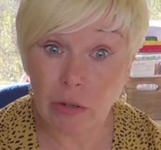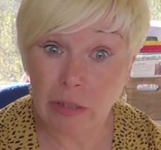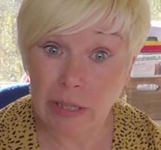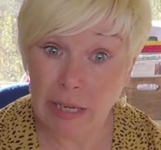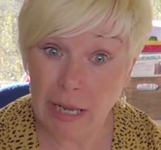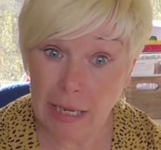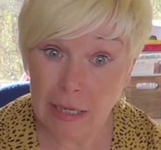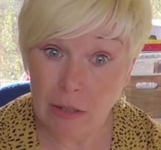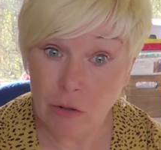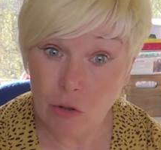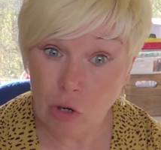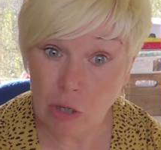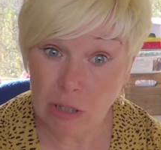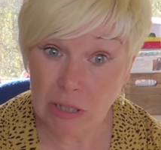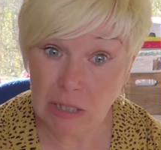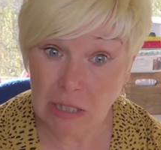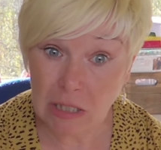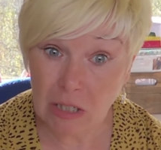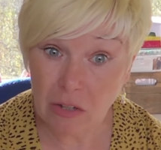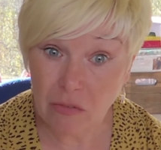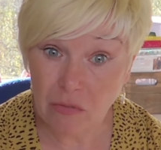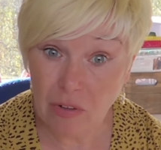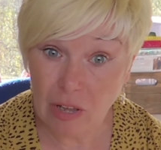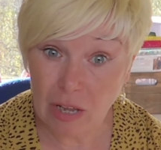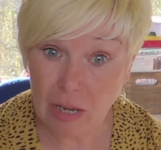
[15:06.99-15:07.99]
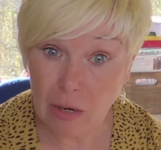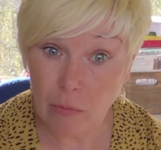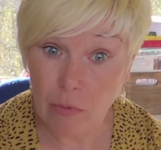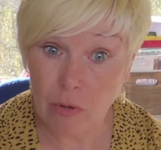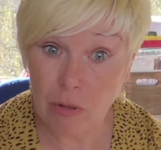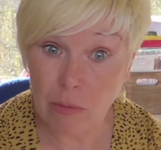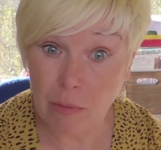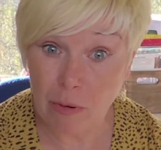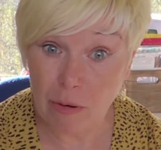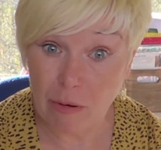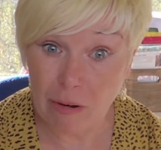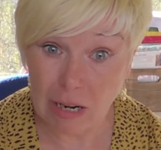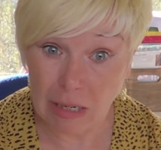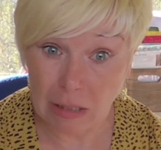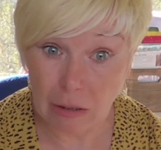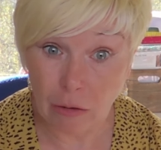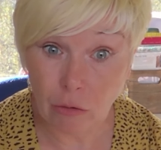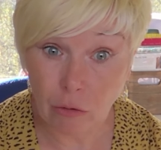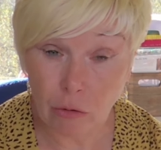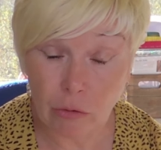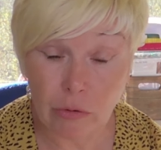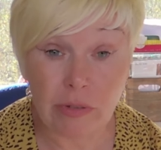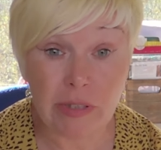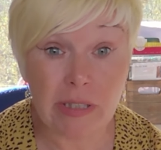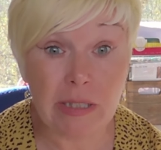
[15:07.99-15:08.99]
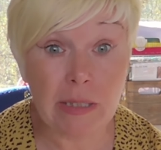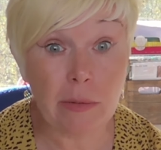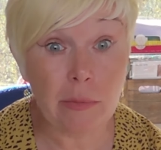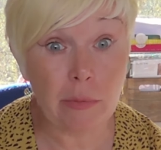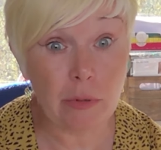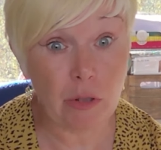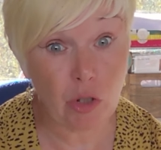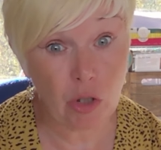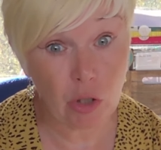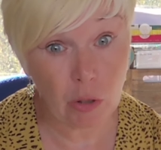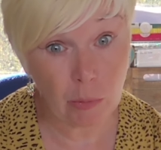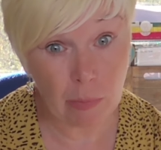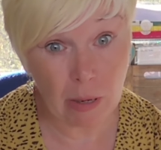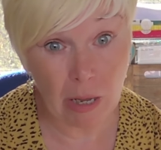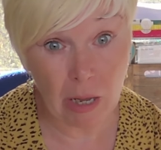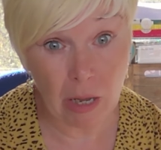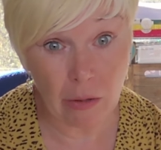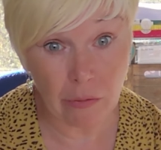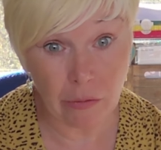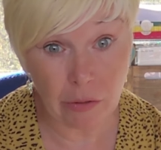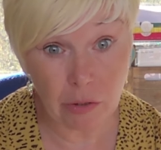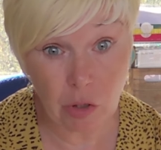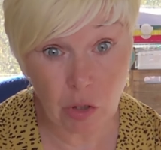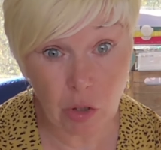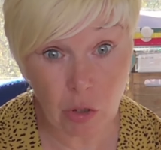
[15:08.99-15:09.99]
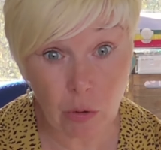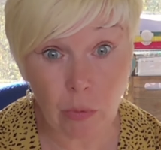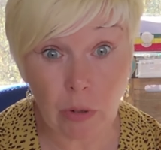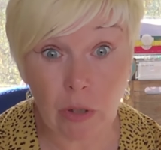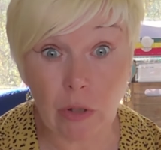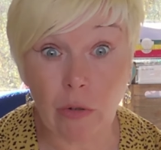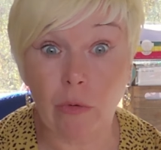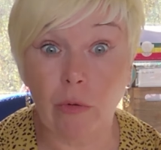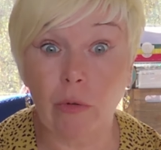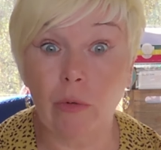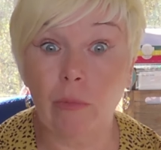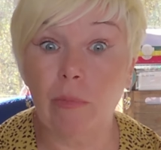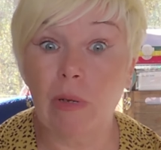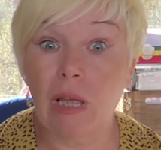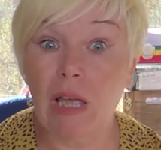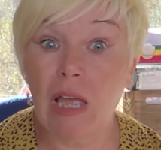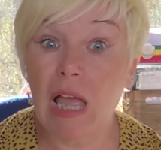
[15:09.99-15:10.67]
the Adriatic Affair with Morella Cruises, which is part of the TUI group.